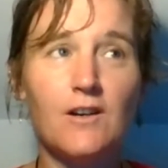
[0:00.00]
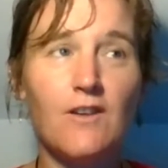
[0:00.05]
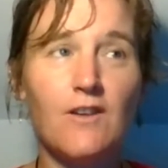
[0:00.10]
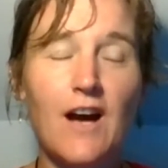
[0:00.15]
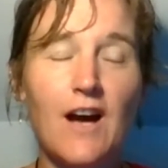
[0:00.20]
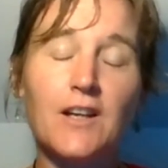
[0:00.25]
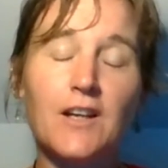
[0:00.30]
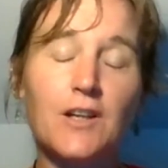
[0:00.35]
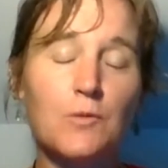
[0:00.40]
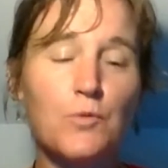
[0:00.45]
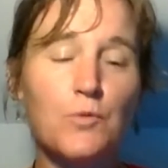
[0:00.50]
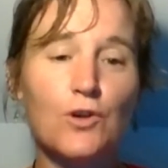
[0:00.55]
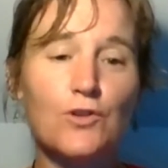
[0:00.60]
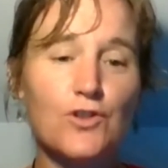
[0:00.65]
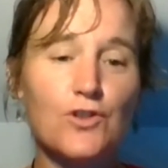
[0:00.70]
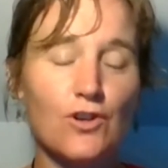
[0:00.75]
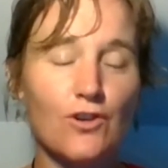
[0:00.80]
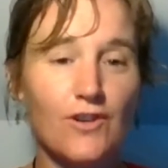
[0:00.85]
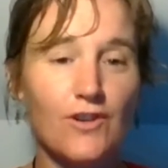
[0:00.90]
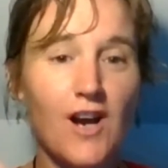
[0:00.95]

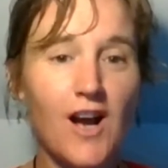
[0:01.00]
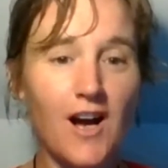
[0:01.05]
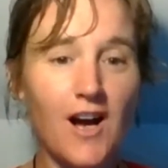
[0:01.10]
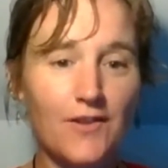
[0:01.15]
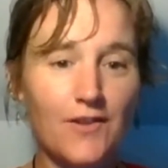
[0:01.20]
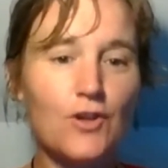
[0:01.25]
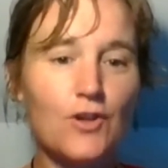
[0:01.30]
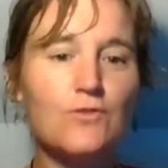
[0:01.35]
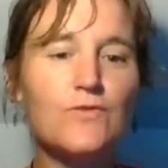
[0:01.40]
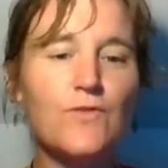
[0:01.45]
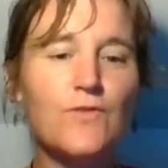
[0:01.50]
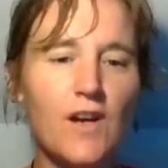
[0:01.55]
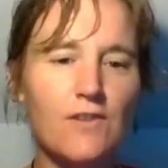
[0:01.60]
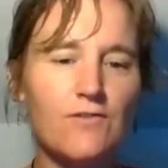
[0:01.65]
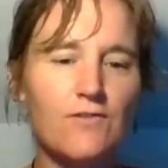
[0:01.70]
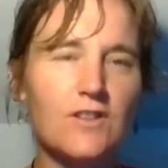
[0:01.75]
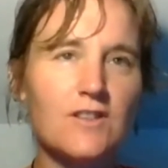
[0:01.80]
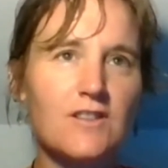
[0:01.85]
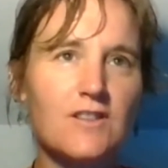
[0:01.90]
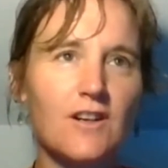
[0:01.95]
acupuncture, and those
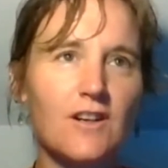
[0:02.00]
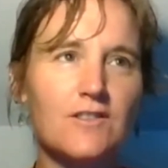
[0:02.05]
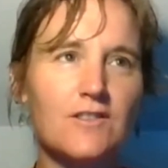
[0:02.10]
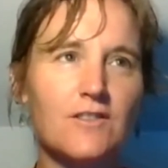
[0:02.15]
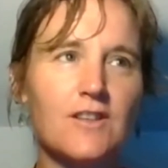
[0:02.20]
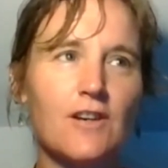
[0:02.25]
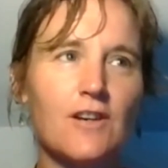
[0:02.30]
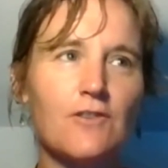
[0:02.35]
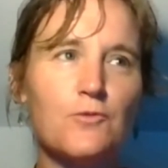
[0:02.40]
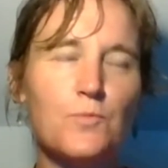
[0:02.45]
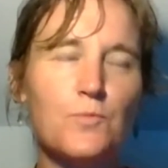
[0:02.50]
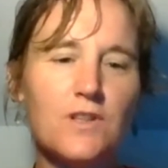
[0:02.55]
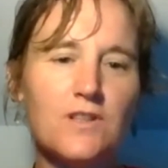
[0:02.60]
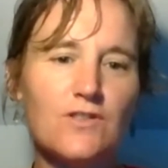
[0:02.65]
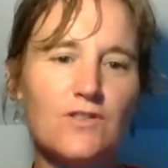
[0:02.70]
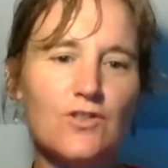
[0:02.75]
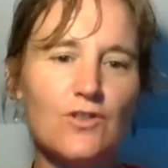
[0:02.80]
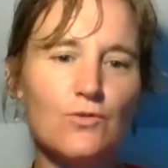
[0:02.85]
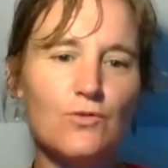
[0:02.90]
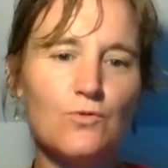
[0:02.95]
various kind of therapies,
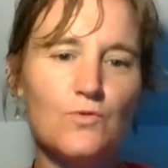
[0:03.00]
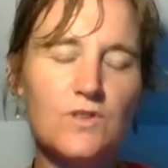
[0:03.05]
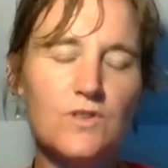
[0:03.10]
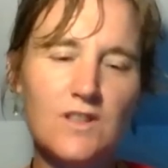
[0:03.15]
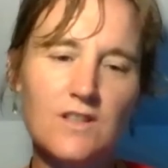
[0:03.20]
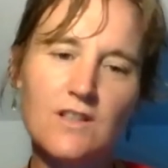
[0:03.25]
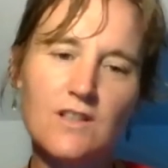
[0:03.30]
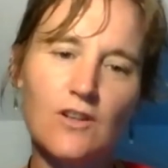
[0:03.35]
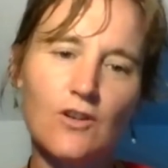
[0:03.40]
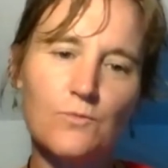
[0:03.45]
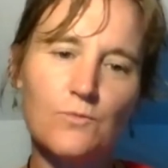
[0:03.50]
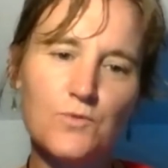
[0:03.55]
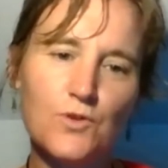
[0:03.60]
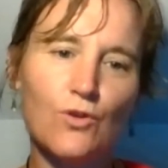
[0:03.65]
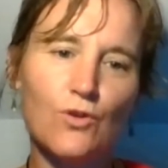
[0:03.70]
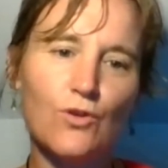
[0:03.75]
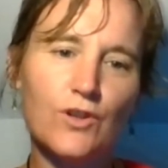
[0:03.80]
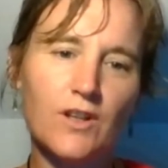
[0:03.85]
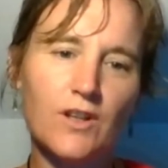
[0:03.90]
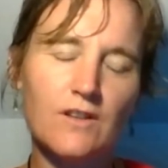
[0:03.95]
to sitting up
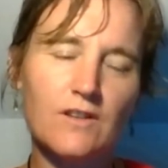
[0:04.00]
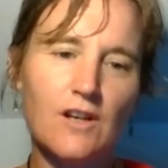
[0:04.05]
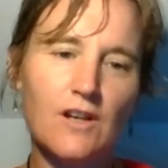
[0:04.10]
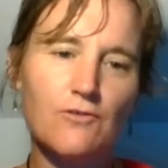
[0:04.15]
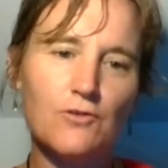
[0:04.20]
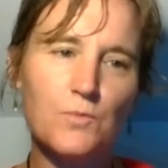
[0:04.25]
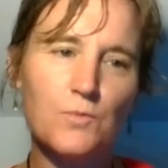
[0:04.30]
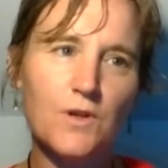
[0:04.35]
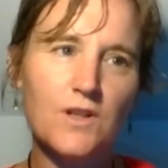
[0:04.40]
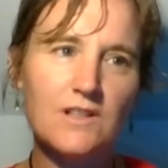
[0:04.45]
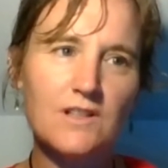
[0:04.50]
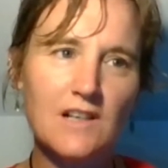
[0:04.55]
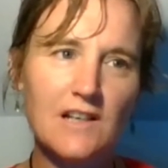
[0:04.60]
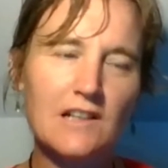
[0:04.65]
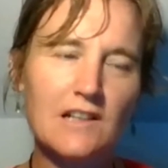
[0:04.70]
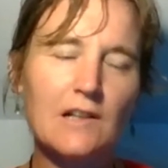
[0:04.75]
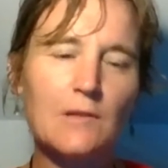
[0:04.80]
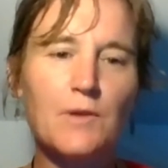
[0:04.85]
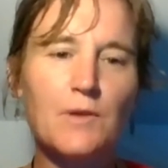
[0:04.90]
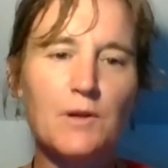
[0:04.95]
talking therapies, a
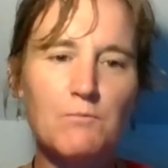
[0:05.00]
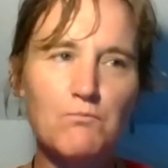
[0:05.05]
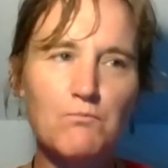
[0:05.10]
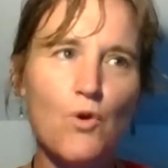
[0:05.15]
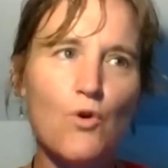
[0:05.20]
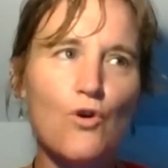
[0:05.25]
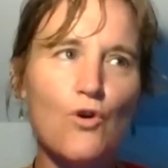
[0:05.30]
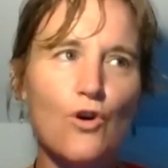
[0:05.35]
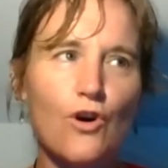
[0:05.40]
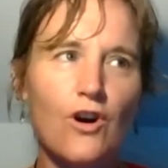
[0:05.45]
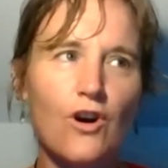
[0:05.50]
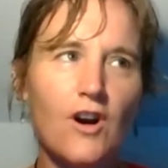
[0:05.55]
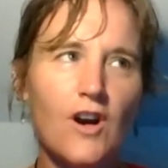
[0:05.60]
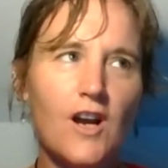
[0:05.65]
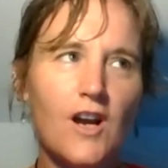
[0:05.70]
little bit more